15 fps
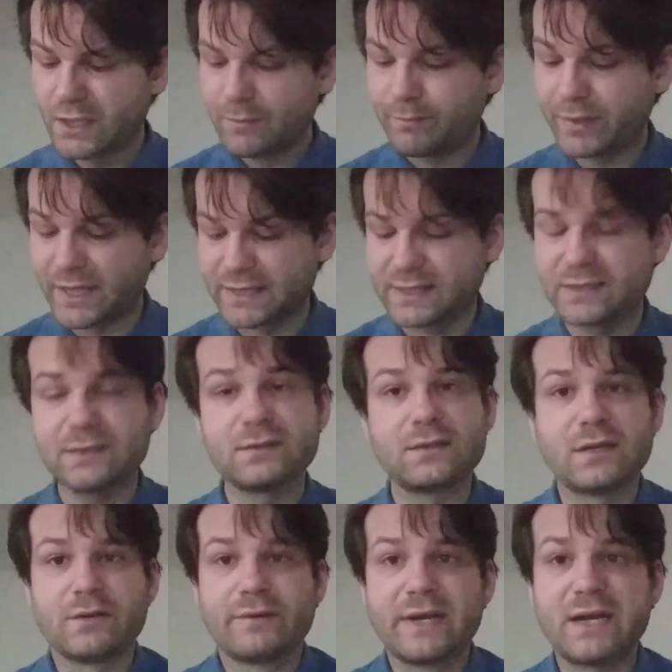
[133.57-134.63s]
But
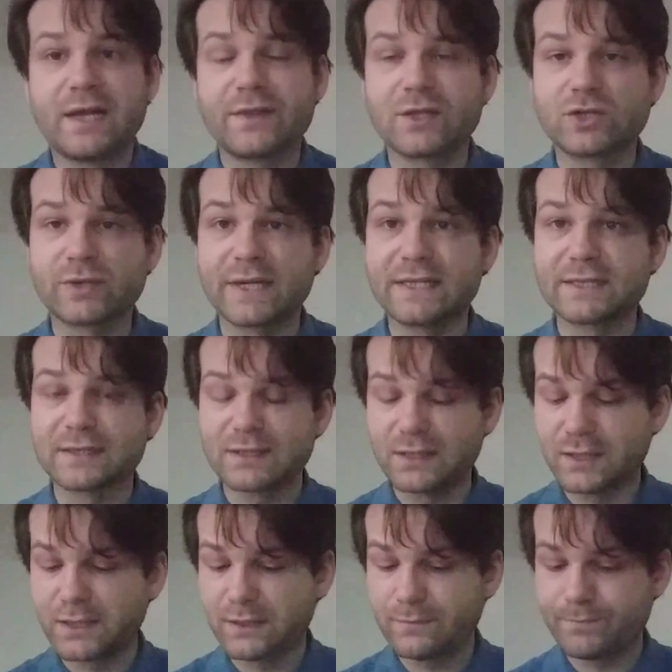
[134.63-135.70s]
I really like the trait.
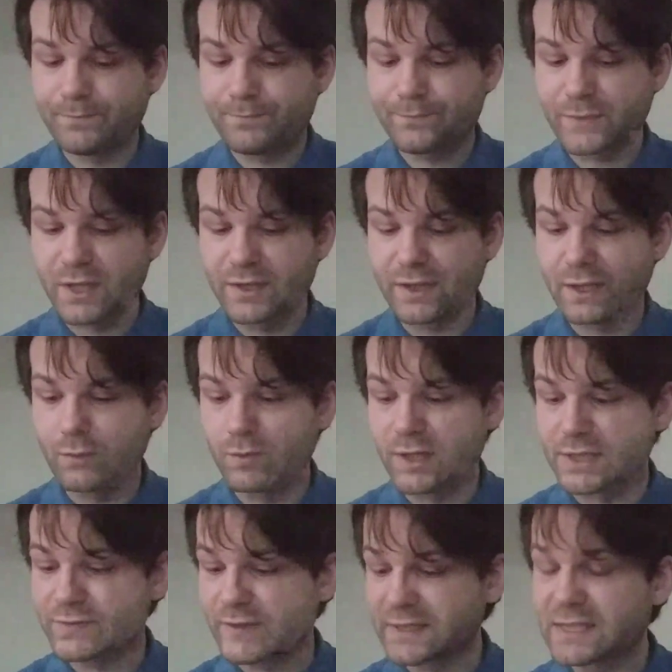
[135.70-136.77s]
I think it
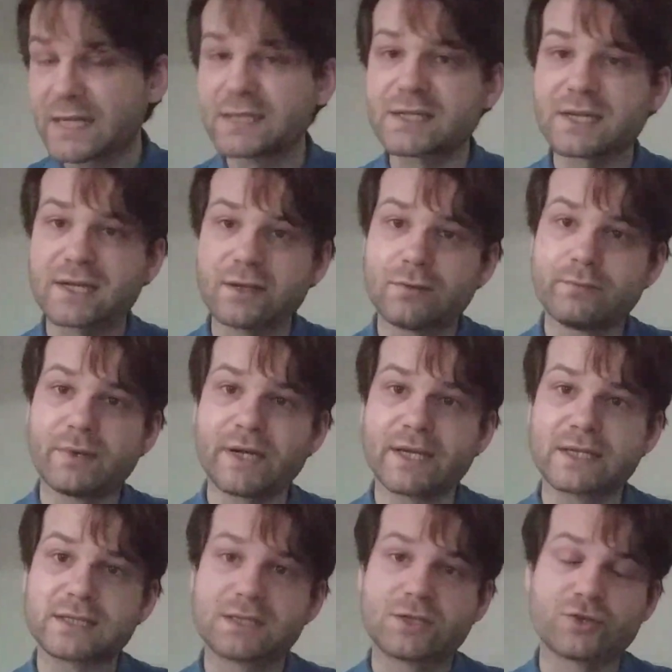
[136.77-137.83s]
works fantastically on
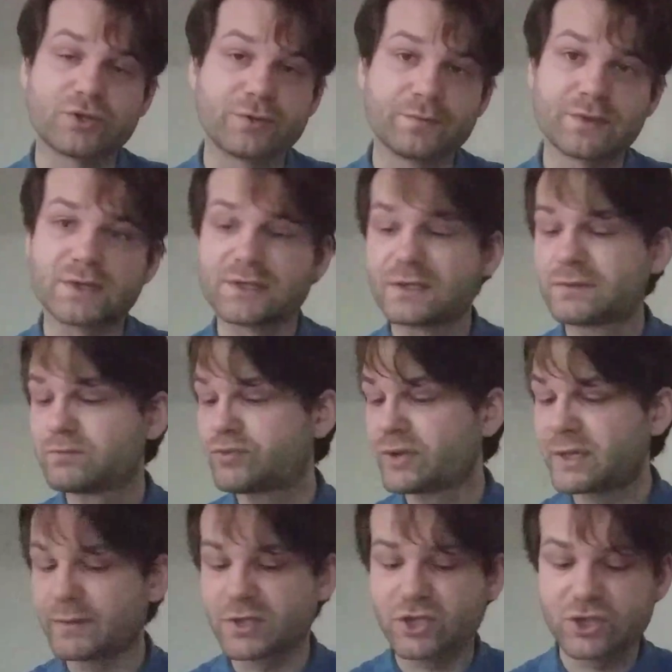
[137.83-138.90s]
bikes, troops, pretty
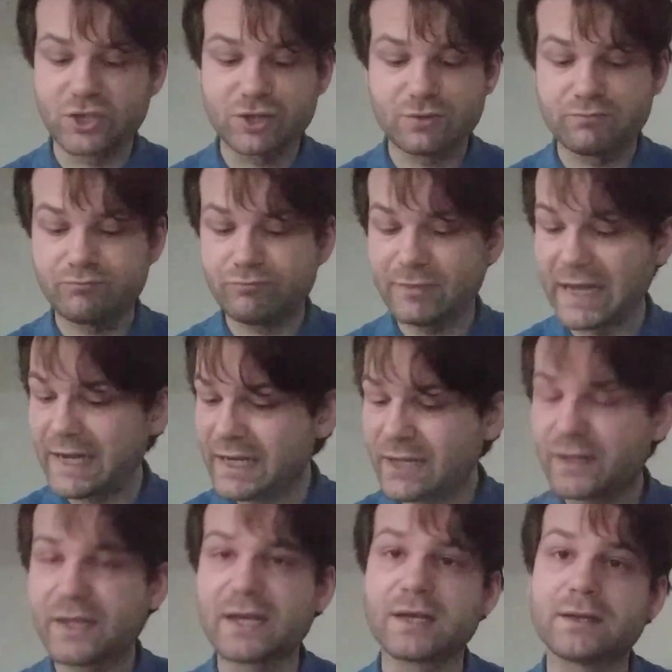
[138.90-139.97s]
much
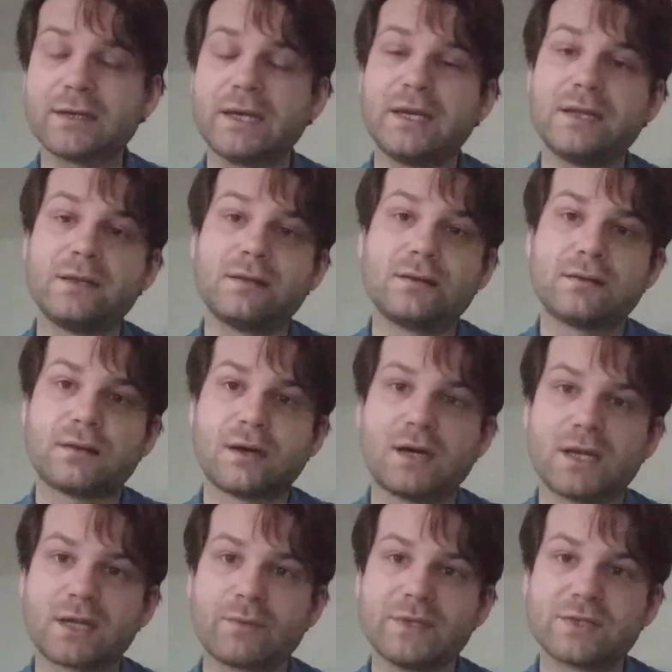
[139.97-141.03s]
anything in the
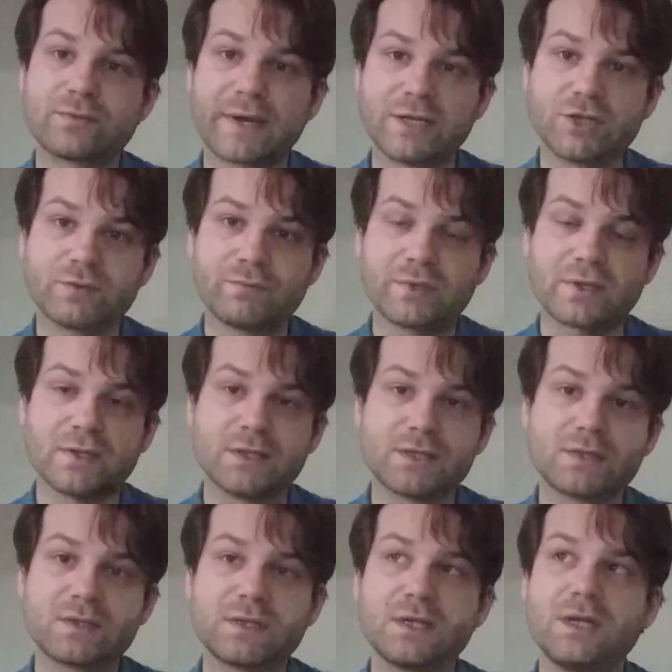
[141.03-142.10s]
Harlequin's range,
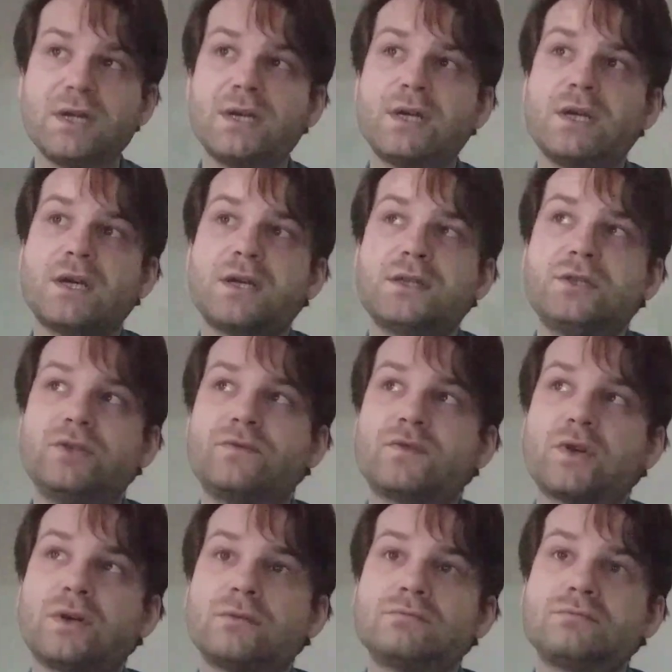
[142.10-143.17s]
because you've
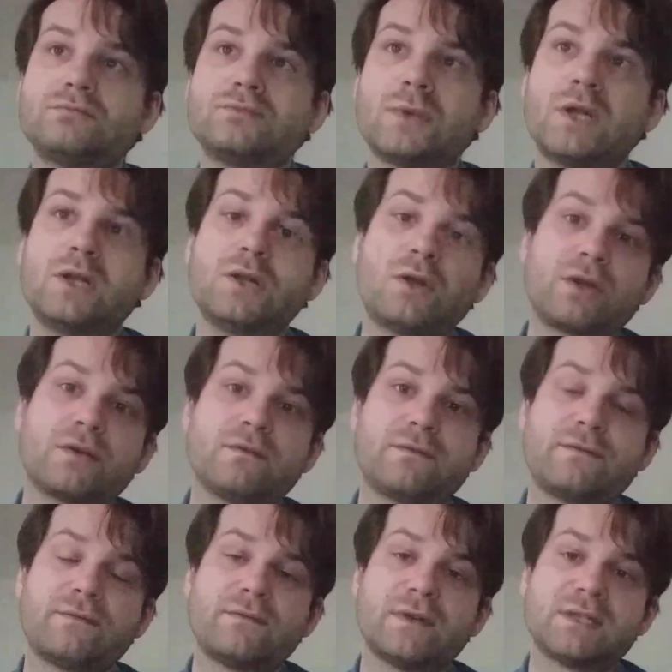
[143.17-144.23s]
got a lot of
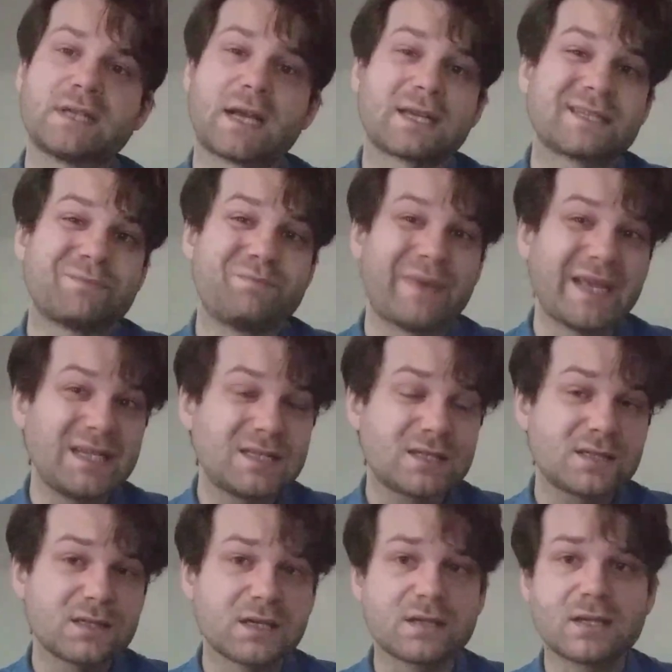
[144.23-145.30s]
attack
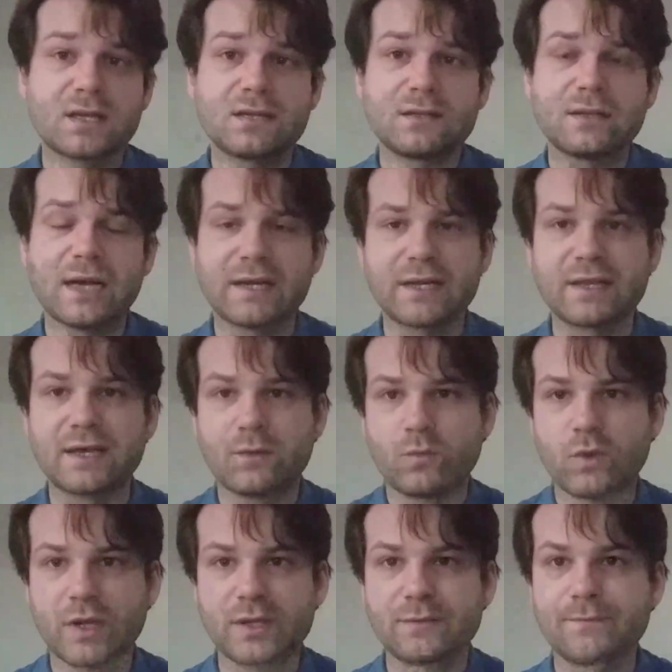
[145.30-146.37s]
space, and then adding that
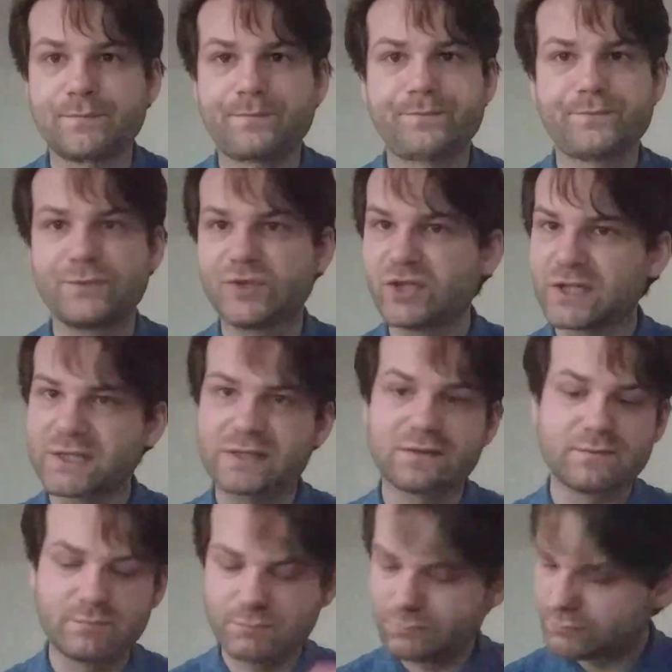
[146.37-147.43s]
one just
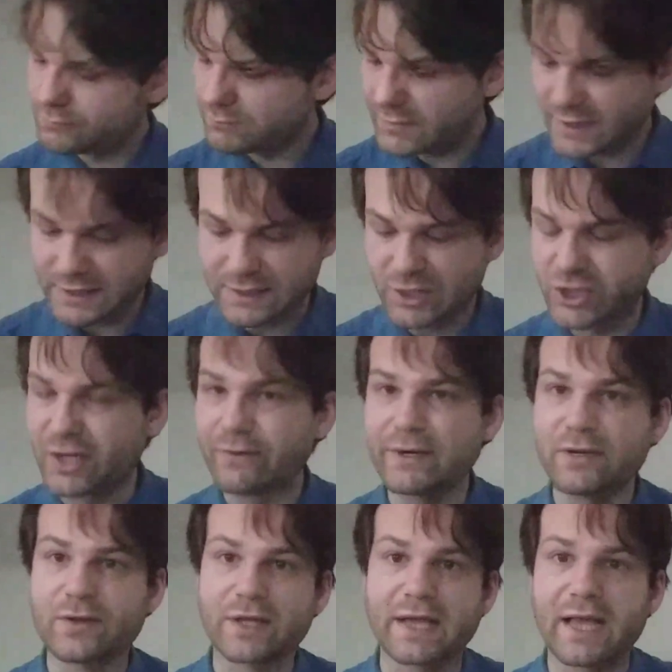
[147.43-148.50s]
is the cherry
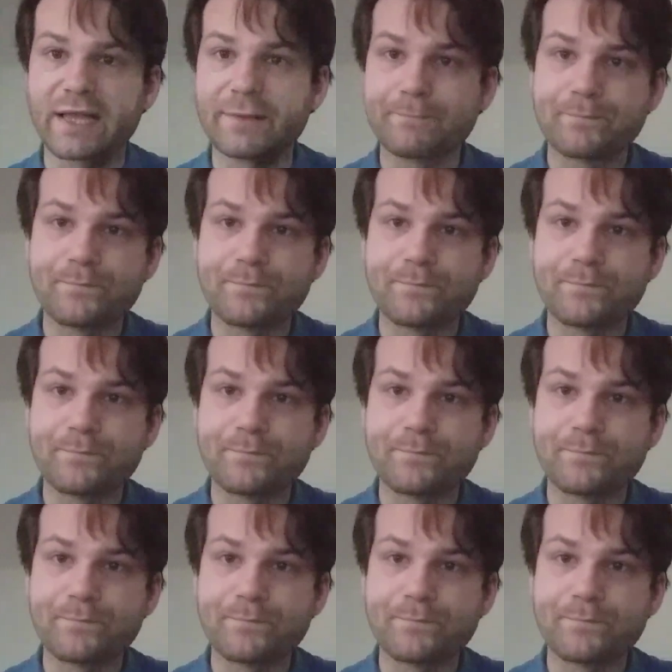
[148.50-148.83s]
on the cake,